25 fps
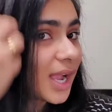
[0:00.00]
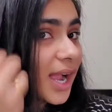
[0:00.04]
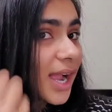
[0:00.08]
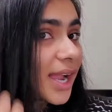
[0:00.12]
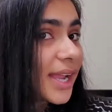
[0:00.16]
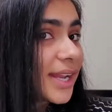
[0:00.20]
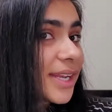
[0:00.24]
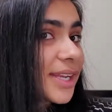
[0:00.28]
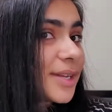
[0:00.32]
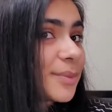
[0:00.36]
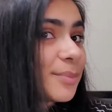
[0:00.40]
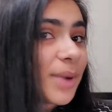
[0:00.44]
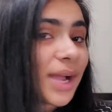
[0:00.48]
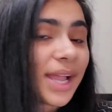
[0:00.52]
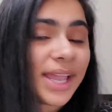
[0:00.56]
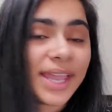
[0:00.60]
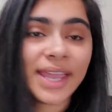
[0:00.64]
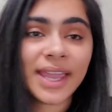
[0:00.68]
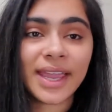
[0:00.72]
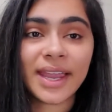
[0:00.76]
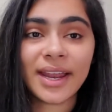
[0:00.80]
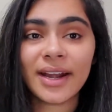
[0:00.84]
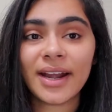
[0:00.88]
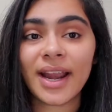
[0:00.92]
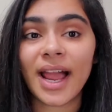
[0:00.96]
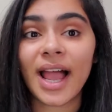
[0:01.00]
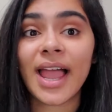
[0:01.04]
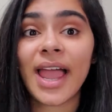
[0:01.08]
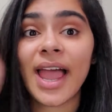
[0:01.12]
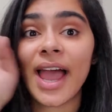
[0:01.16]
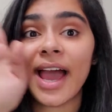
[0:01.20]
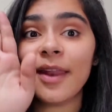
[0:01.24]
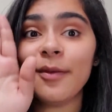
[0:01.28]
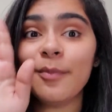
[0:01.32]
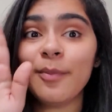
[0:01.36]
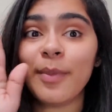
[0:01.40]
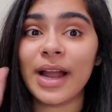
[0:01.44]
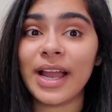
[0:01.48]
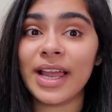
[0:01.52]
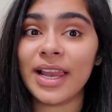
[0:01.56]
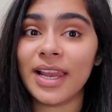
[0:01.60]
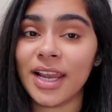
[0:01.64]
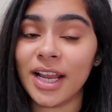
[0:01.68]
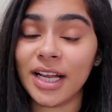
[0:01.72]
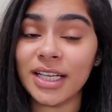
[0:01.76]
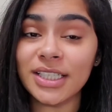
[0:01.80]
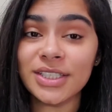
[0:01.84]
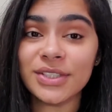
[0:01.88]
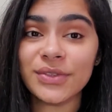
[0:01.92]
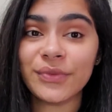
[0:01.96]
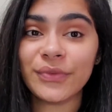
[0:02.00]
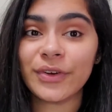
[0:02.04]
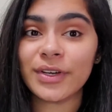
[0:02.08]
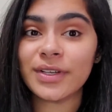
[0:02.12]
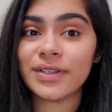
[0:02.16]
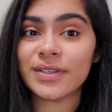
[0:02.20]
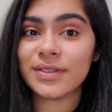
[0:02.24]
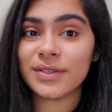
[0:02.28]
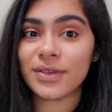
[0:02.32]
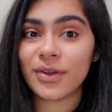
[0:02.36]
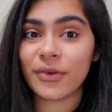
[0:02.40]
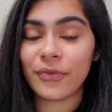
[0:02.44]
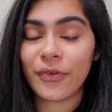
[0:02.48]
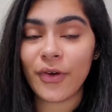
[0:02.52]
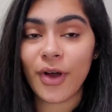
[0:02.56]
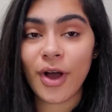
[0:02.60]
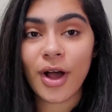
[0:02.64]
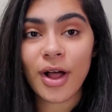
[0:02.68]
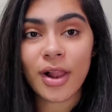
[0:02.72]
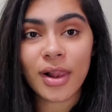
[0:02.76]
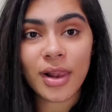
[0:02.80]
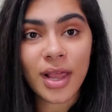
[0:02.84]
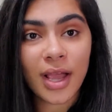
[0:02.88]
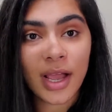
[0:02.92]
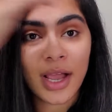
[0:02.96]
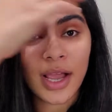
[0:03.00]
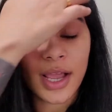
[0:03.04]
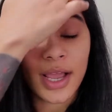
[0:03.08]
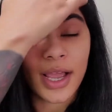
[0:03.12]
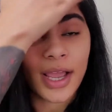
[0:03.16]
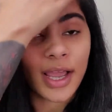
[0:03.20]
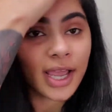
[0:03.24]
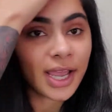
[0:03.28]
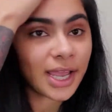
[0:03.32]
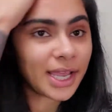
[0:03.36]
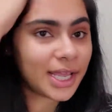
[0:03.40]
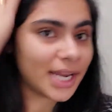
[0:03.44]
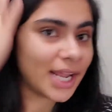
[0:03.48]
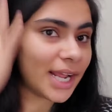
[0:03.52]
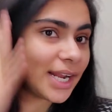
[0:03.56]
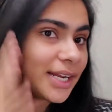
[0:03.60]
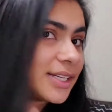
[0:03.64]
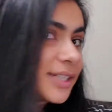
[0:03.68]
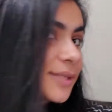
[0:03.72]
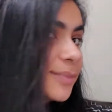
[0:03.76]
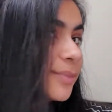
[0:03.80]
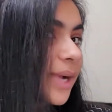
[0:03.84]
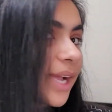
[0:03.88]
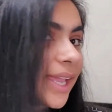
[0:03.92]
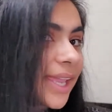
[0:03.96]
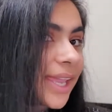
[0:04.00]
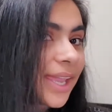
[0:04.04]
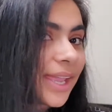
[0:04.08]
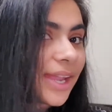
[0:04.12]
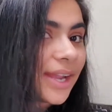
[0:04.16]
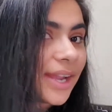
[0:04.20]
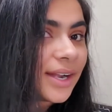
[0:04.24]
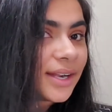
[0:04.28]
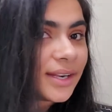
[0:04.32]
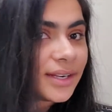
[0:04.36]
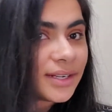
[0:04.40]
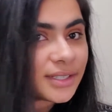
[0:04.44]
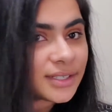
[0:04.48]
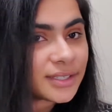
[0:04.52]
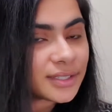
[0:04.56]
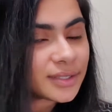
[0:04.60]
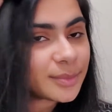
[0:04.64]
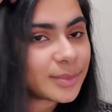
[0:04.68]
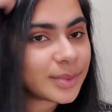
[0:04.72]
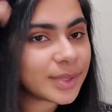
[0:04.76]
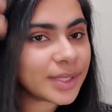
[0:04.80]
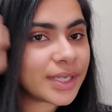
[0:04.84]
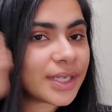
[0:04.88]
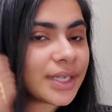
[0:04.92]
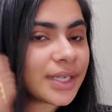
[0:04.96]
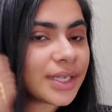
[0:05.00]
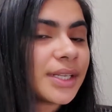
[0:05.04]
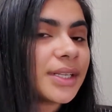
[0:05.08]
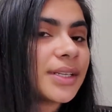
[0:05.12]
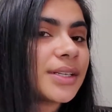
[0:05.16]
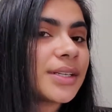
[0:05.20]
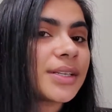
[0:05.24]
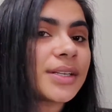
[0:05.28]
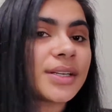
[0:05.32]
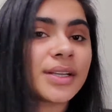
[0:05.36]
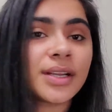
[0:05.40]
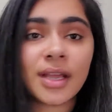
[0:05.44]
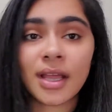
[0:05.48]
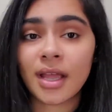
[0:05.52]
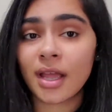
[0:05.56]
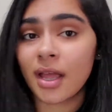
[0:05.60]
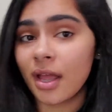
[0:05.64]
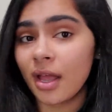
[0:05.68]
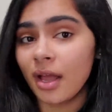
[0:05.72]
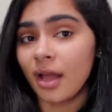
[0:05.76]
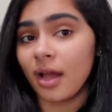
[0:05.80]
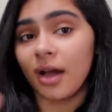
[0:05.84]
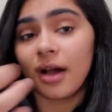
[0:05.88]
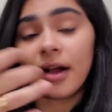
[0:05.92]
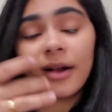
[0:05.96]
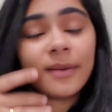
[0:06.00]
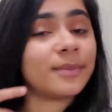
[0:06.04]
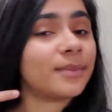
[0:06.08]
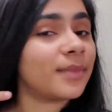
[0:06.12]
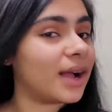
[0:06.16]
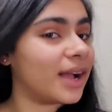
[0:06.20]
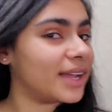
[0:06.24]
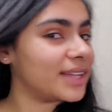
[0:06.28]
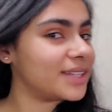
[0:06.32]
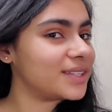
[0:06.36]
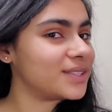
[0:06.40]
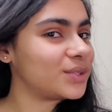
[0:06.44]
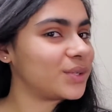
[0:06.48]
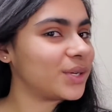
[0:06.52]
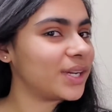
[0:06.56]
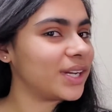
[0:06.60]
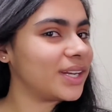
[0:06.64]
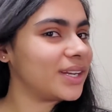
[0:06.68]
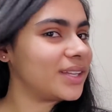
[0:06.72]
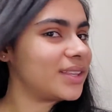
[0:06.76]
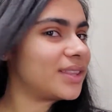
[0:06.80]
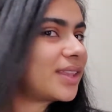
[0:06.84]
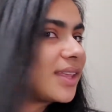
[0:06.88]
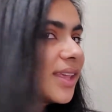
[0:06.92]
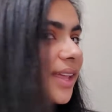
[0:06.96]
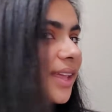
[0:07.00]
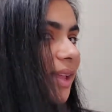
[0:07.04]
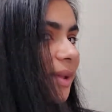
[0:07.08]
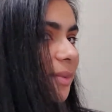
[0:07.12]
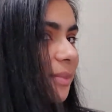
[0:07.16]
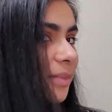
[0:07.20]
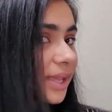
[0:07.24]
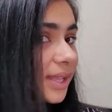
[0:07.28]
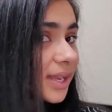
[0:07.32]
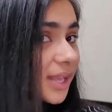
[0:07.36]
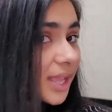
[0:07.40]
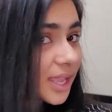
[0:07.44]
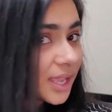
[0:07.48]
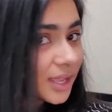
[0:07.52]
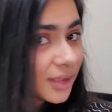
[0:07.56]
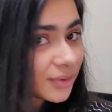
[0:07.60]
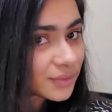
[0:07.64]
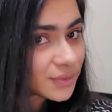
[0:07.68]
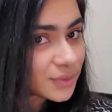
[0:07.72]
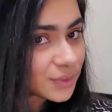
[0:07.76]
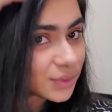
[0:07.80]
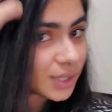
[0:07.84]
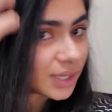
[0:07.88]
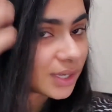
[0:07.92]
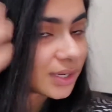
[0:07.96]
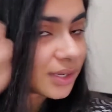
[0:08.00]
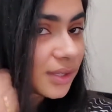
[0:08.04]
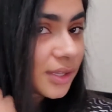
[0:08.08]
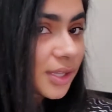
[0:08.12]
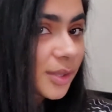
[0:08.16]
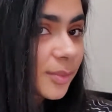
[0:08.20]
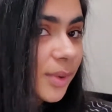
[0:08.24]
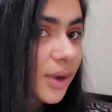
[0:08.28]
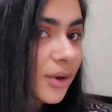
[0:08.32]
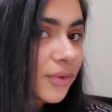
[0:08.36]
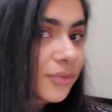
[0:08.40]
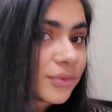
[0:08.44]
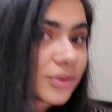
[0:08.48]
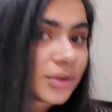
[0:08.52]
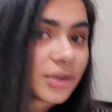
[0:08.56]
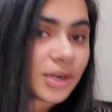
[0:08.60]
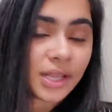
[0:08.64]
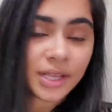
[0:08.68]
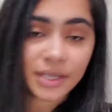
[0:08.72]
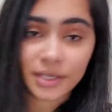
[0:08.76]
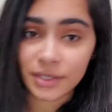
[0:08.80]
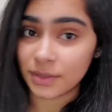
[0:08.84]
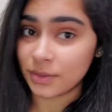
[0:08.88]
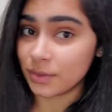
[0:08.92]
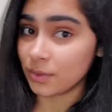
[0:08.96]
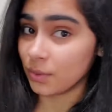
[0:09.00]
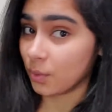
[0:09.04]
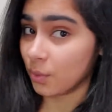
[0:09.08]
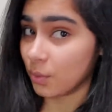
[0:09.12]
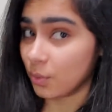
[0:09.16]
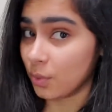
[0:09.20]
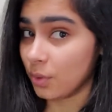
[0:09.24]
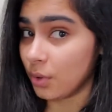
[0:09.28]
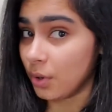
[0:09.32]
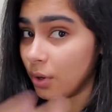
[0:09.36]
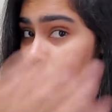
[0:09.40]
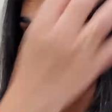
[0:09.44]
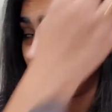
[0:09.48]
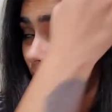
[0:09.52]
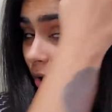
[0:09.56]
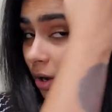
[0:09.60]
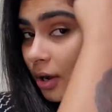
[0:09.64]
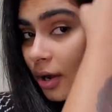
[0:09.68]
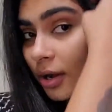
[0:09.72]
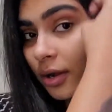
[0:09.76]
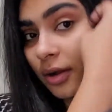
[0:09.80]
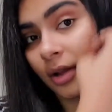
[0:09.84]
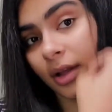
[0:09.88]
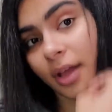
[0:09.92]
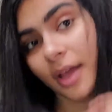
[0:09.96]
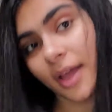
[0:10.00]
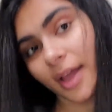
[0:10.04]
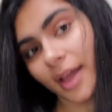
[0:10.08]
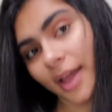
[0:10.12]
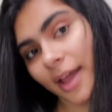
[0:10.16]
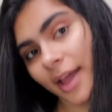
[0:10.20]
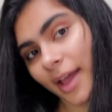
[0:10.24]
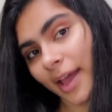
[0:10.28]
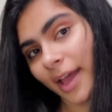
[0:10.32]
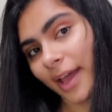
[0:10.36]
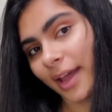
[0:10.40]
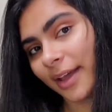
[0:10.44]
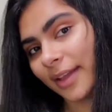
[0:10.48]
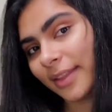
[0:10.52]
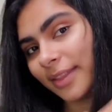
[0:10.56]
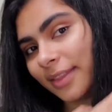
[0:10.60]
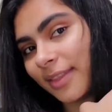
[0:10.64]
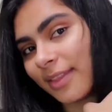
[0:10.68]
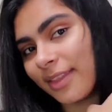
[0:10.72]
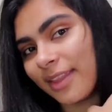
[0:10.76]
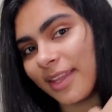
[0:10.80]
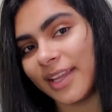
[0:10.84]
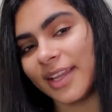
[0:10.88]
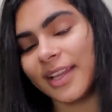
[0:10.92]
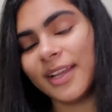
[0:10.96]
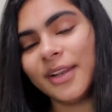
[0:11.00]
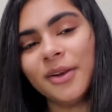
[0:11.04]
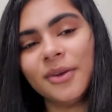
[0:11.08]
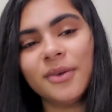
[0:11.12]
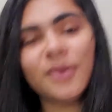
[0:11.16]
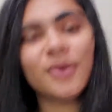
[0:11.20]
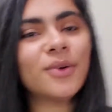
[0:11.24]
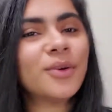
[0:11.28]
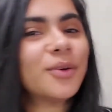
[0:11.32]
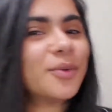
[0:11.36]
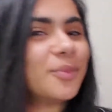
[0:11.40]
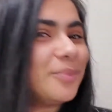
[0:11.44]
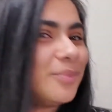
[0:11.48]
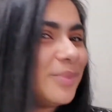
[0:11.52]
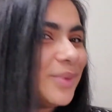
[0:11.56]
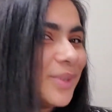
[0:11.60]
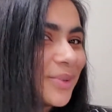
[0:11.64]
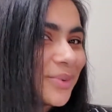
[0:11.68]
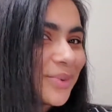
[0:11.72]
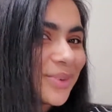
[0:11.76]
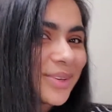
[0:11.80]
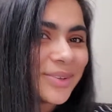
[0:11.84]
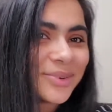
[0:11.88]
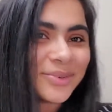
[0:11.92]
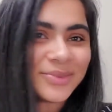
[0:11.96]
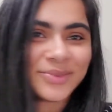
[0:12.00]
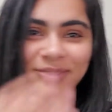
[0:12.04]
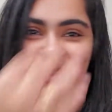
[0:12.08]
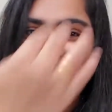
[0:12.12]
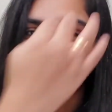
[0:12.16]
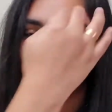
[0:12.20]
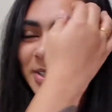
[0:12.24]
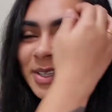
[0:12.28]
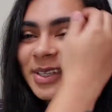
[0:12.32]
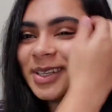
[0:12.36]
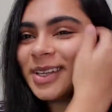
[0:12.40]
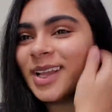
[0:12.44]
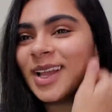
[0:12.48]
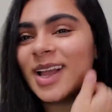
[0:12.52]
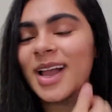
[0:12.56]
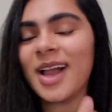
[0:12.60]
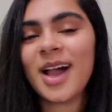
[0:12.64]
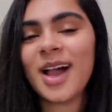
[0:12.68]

I did my hair, I had my lunch first of all, and I did my hair a little bit. I straightened them, and I have straightened them after like so long, and they look beautiful.